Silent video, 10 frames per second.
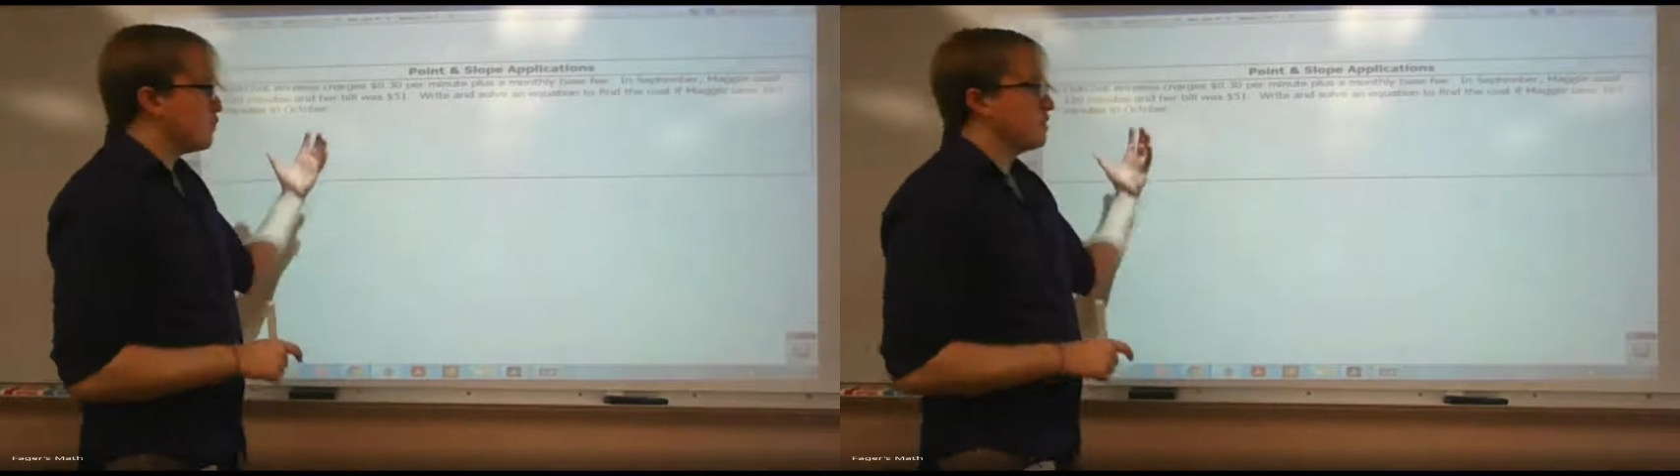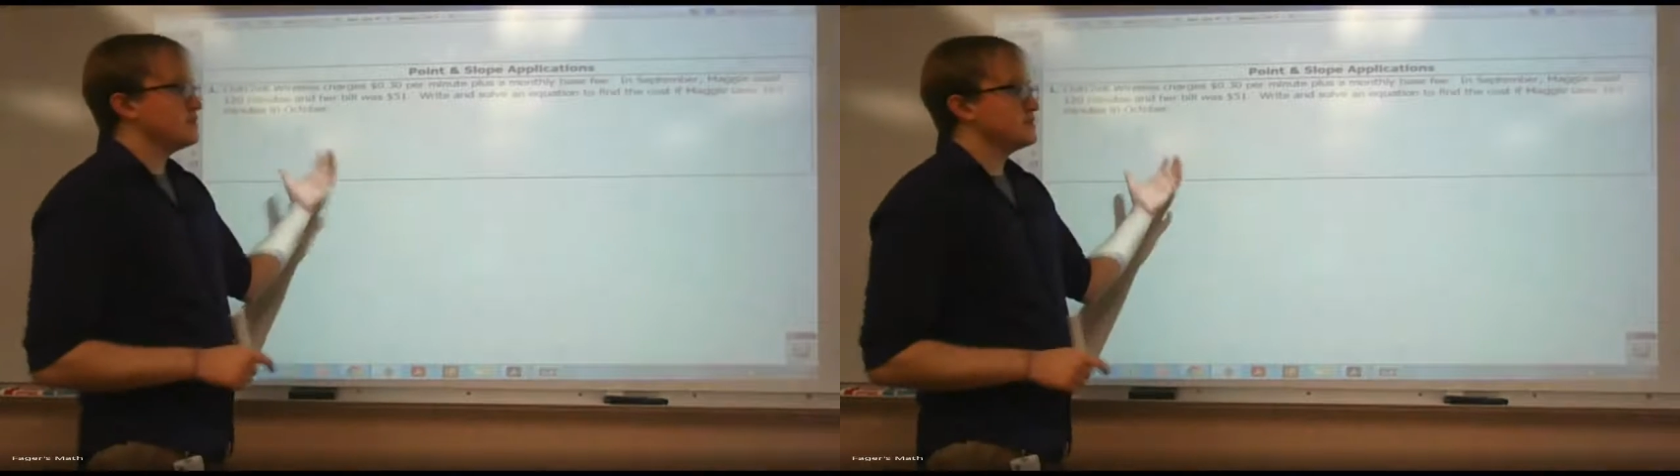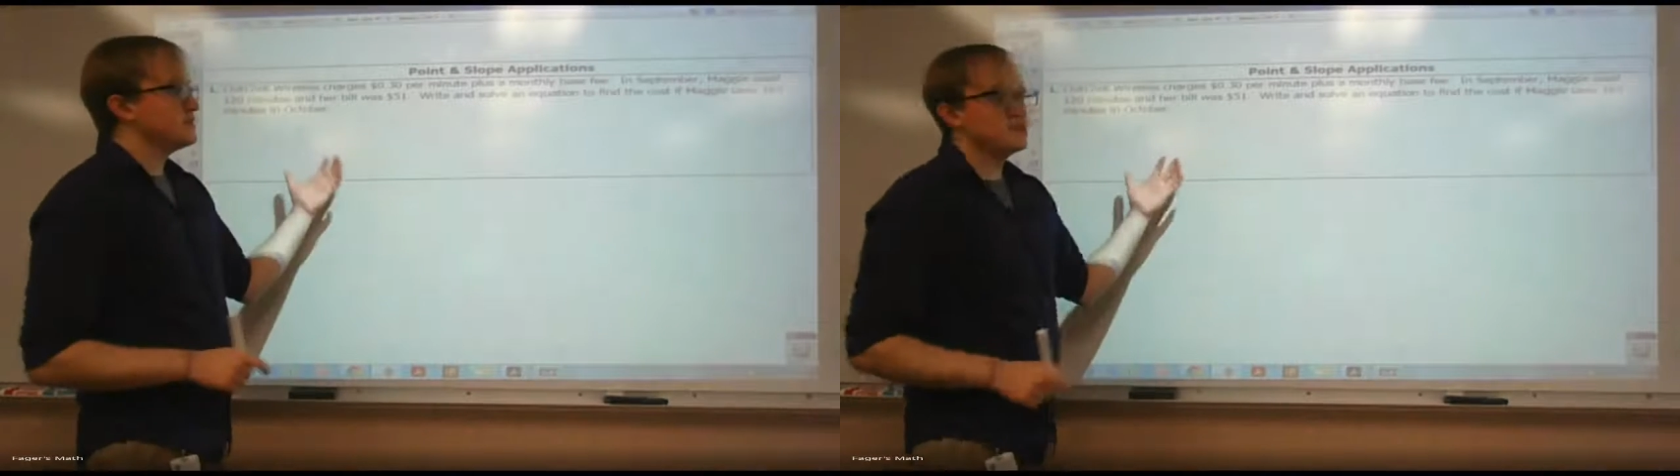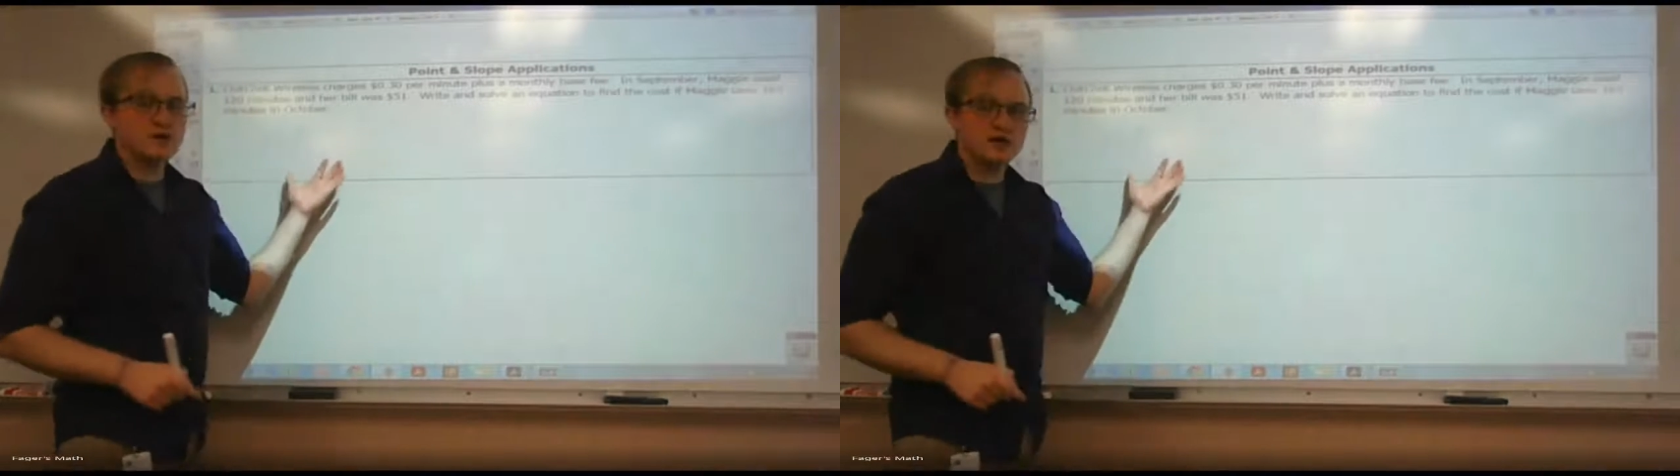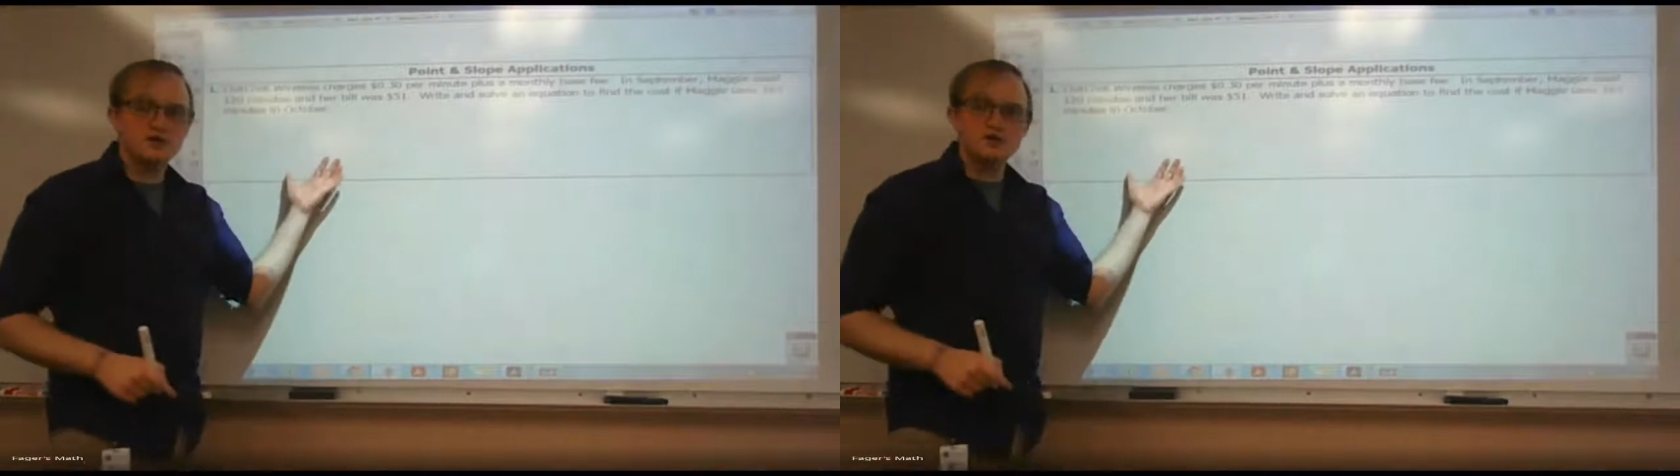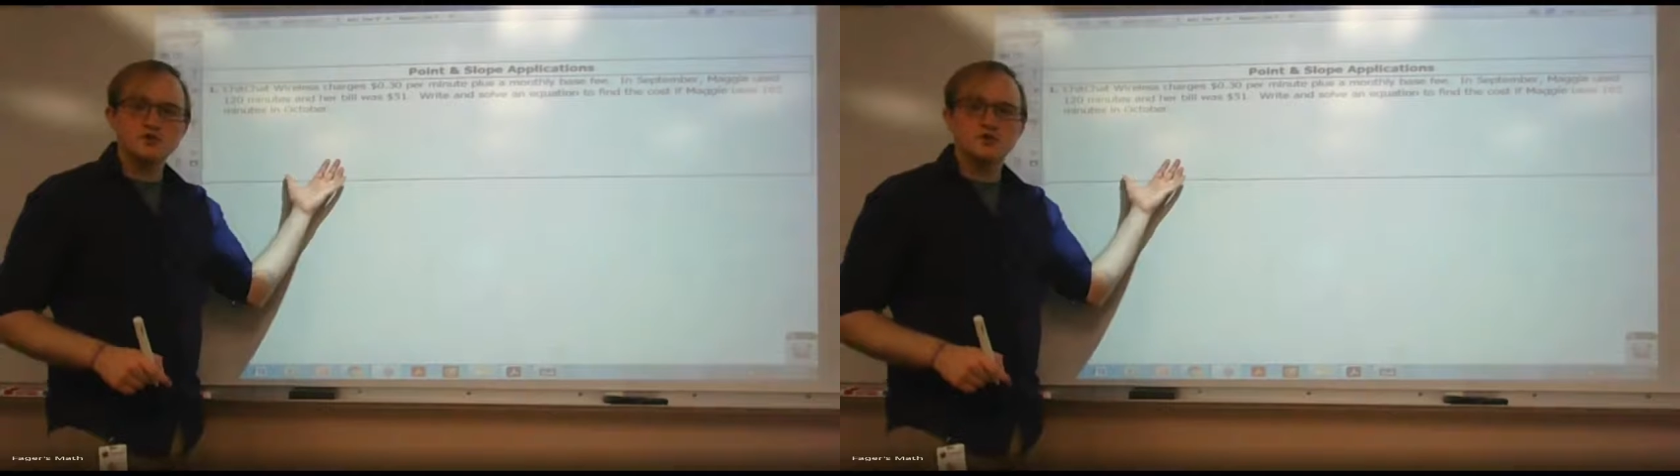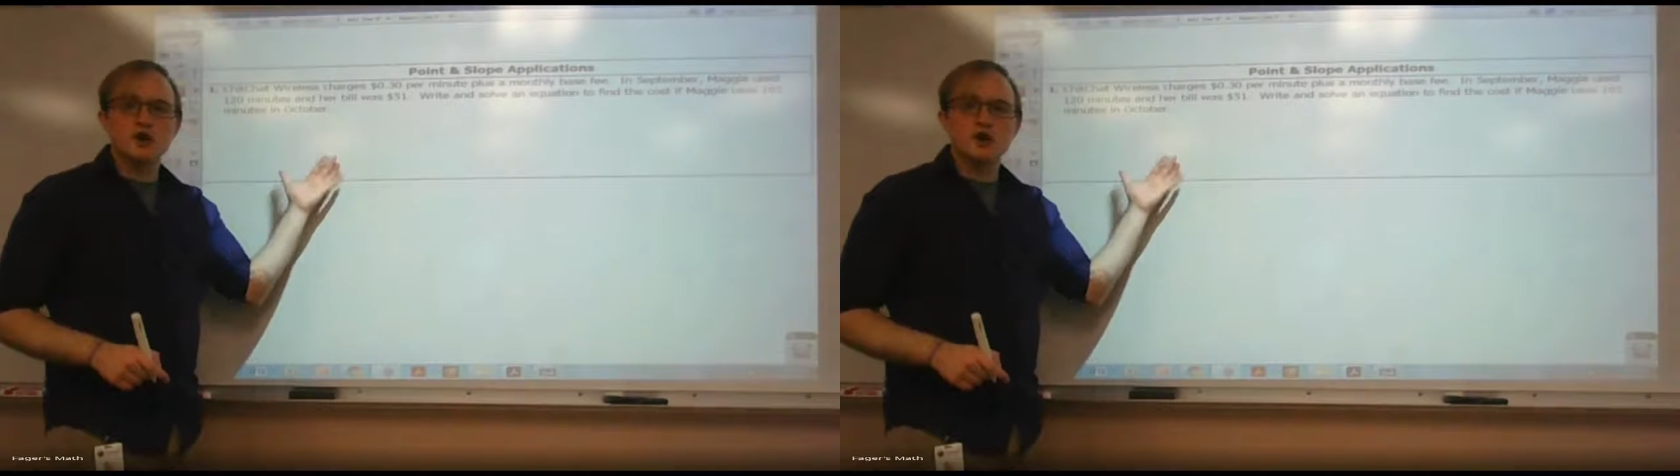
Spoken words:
point of this is, we're not going to do a